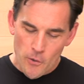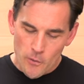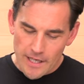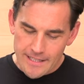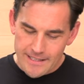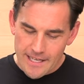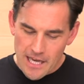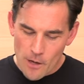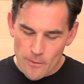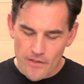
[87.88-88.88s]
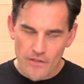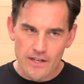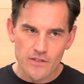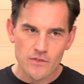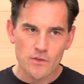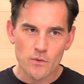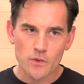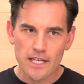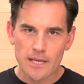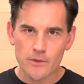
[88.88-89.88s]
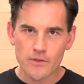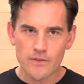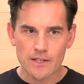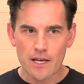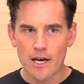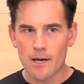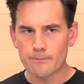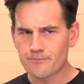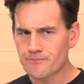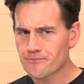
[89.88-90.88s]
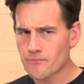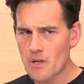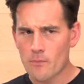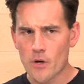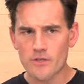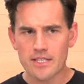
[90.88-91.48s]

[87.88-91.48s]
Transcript: When I see a helmet that is dual labeled, both